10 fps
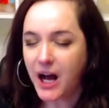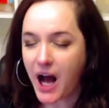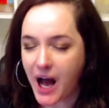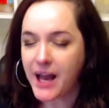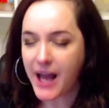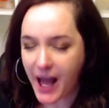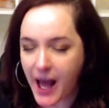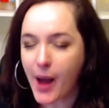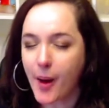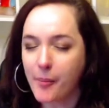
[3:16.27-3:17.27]
I
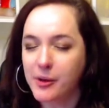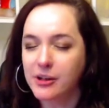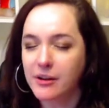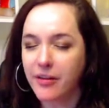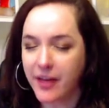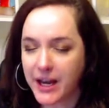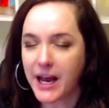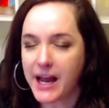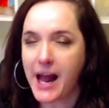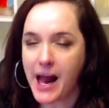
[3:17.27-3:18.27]
am that
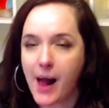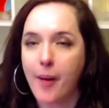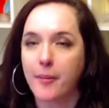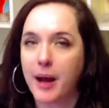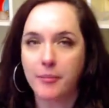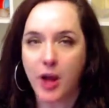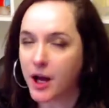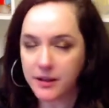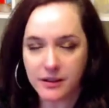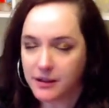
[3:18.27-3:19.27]
I am. I'm
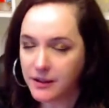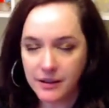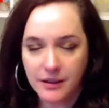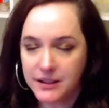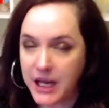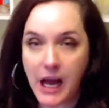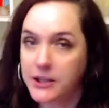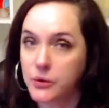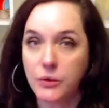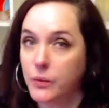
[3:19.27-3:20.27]
not
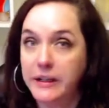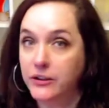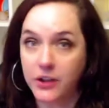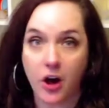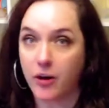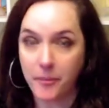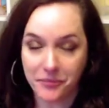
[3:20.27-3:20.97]
tied to a wheel, y'all.